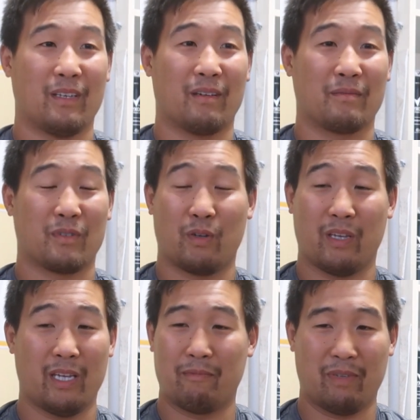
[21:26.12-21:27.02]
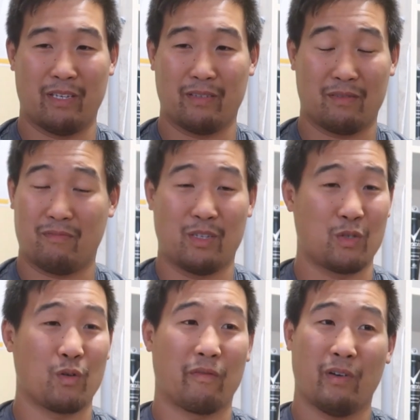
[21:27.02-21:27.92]
Yeah. So again, he's
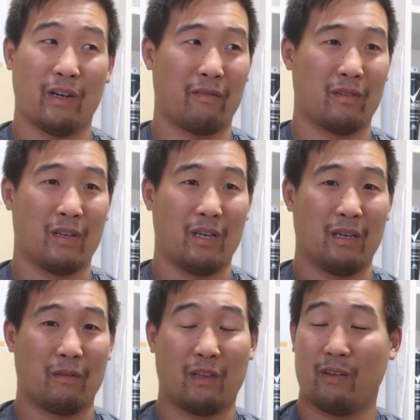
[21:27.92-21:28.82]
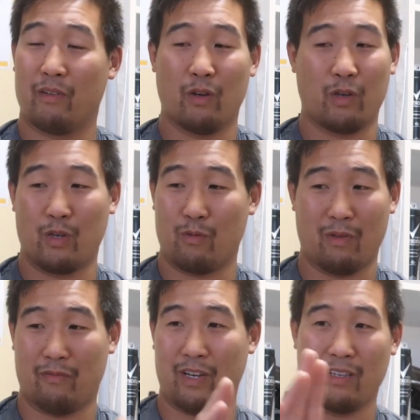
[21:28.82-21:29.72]
doing fine. You never know.
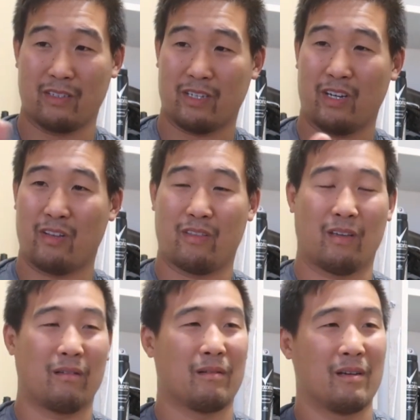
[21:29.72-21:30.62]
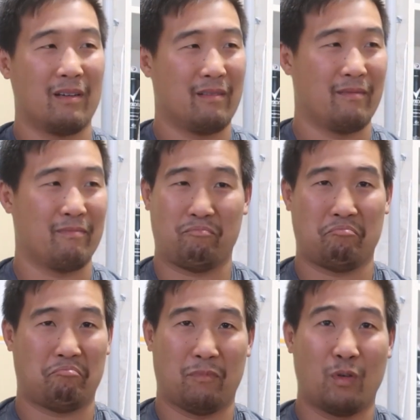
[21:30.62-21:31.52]
If I didn't say anything,
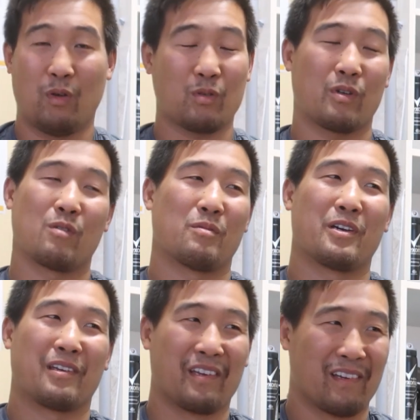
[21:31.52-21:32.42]
who knows where he'll be?